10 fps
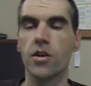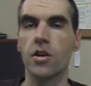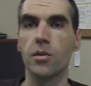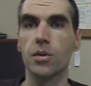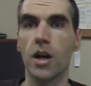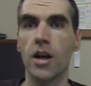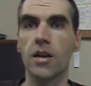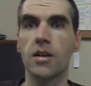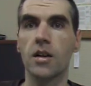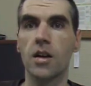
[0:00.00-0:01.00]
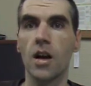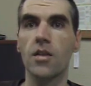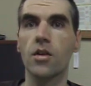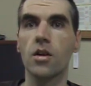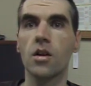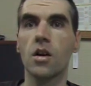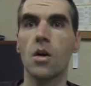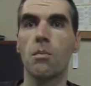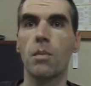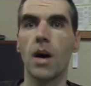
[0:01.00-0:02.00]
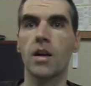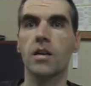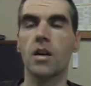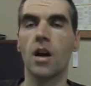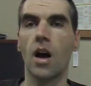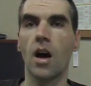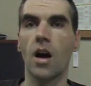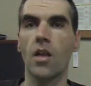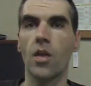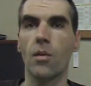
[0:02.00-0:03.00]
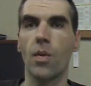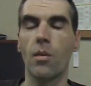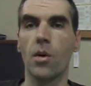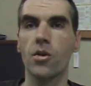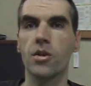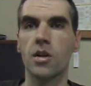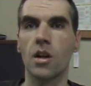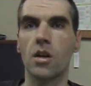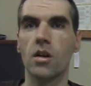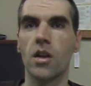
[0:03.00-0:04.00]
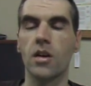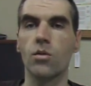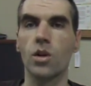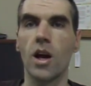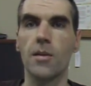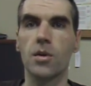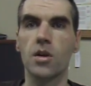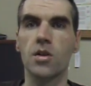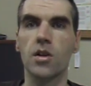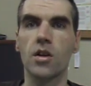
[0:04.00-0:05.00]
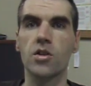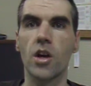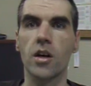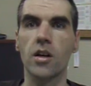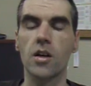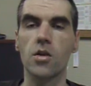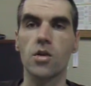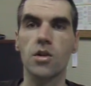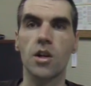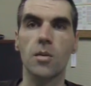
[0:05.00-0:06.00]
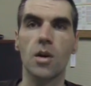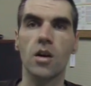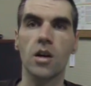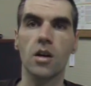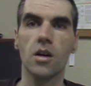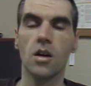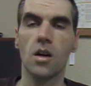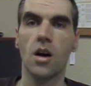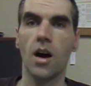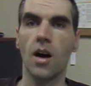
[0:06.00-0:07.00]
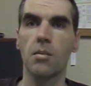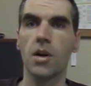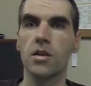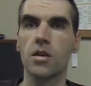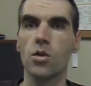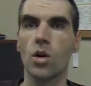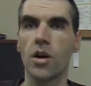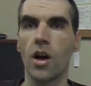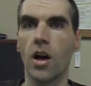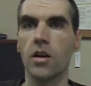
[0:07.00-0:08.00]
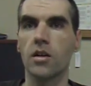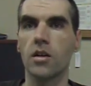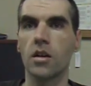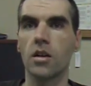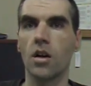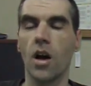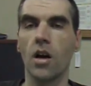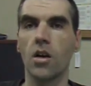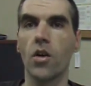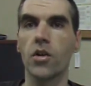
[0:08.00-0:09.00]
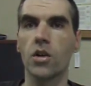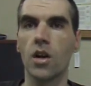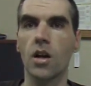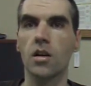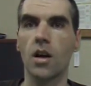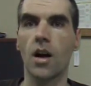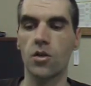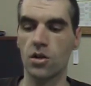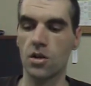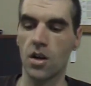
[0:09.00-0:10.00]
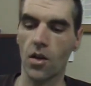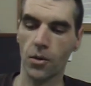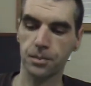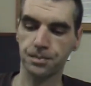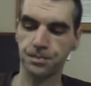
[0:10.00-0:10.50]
you can apply together, but the most that will happen is that they'll try to get you in the same area, but you are not going to get housing together.